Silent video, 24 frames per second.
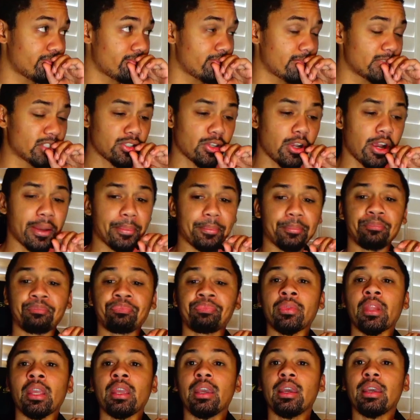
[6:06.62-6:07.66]
Sorry.
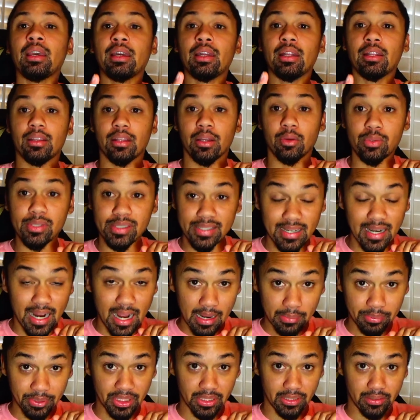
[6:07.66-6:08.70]
There was an
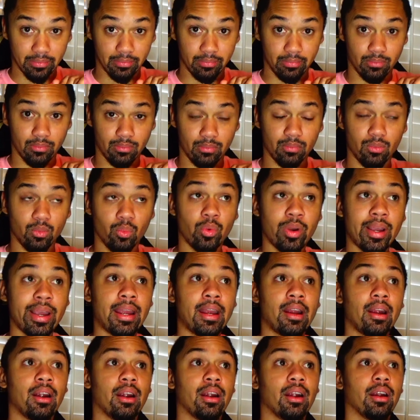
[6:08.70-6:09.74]
option
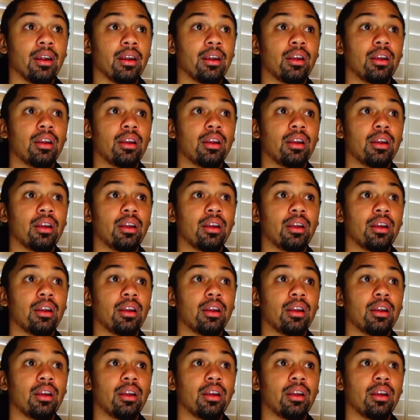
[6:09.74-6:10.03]
where